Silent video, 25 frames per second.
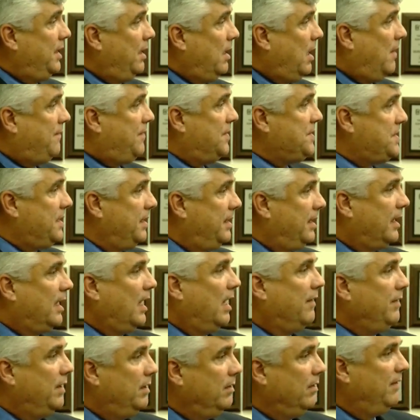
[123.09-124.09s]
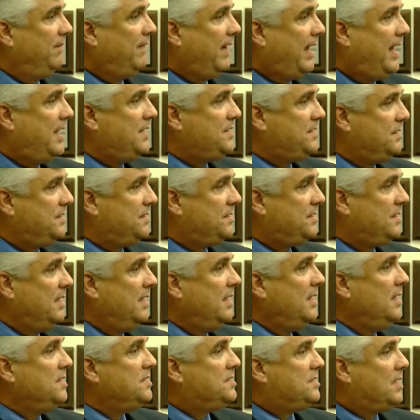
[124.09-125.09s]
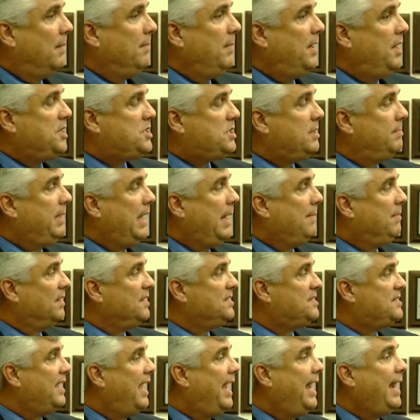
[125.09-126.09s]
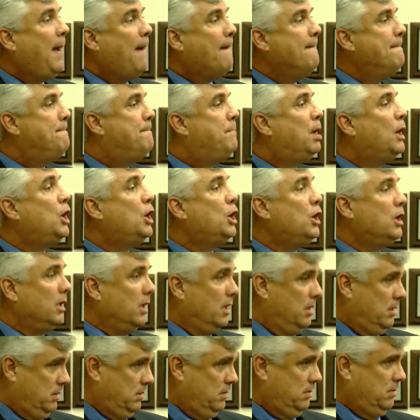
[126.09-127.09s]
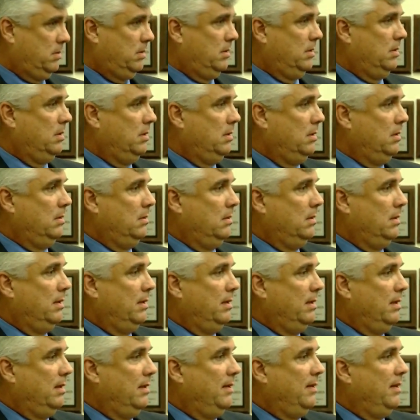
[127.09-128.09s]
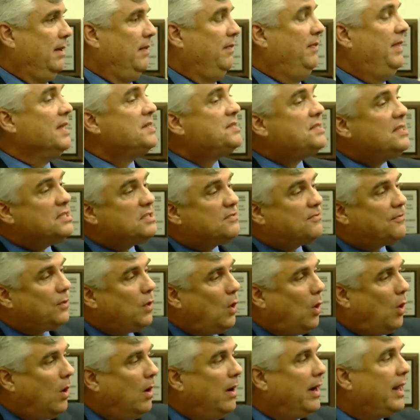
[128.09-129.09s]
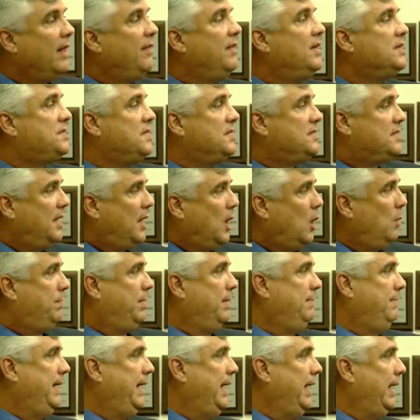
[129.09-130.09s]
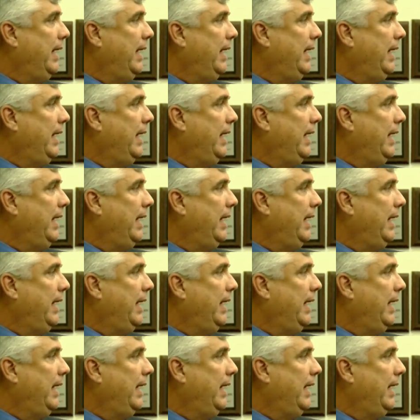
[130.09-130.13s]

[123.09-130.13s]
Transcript: what the office of the governor advises, somebody should be able to say, bull. This is Florida. This is an open